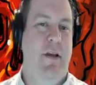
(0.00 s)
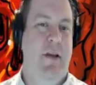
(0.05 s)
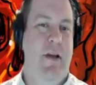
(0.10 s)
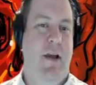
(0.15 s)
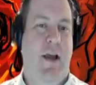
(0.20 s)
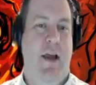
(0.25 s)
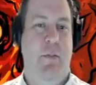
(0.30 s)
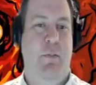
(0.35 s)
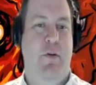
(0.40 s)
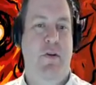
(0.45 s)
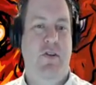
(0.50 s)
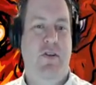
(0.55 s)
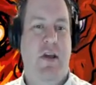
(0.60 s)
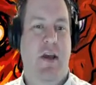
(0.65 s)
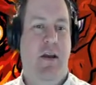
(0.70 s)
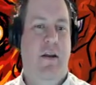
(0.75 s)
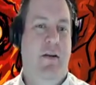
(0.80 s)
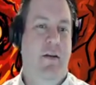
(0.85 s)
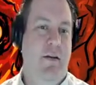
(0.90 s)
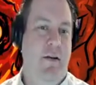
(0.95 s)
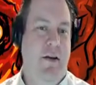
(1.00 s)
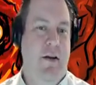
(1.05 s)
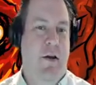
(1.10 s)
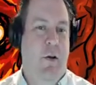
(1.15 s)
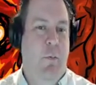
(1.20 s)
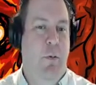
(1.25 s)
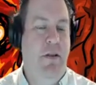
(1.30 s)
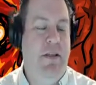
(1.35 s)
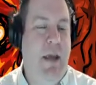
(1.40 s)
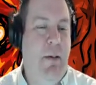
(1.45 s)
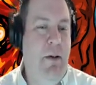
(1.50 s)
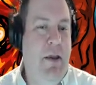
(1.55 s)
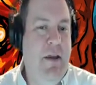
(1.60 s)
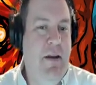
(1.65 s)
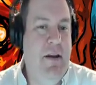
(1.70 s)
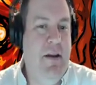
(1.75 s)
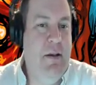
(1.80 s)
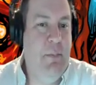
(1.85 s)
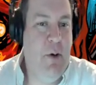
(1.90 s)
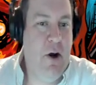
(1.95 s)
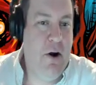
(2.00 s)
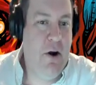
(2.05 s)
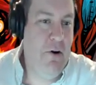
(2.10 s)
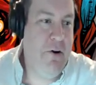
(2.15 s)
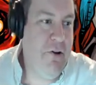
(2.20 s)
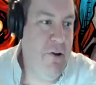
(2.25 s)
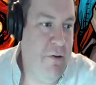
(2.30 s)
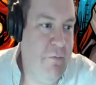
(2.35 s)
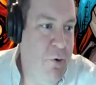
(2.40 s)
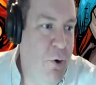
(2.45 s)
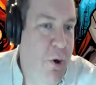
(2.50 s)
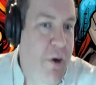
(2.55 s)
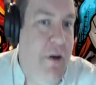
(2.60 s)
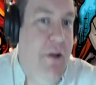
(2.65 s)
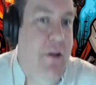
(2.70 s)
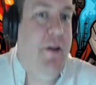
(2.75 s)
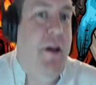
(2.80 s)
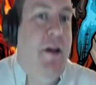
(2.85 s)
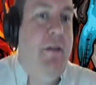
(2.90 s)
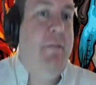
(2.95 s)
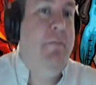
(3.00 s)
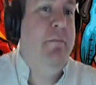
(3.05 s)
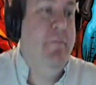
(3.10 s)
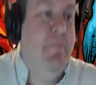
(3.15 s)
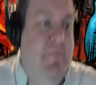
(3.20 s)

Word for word: I appreciate it. What time you get in tomorrow? You have no idea yet.